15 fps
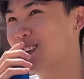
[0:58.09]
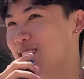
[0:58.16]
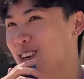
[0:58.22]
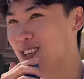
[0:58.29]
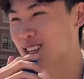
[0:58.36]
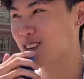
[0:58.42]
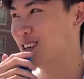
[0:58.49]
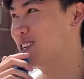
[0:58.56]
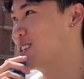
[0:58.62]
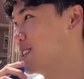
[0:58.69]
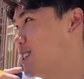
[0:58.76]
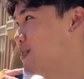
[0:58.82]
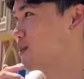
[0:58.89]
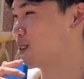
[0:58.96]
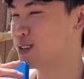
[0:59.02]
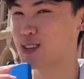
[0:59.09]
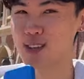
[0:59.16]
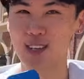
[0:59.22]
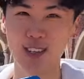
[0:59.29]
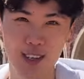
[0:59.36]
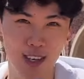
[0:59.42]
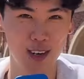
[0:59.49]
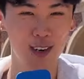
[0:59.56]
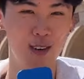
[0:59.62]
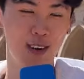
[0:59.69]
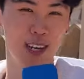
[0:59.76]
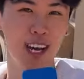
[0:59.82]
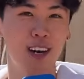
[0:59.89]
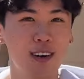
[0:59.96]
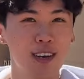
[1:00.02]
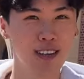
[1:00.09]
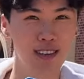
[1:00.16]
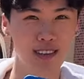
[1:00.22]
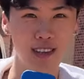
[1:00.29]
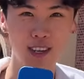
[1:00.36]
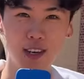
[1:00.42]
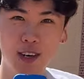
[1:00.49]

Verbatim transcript: There's also a gym where students go and work out. It's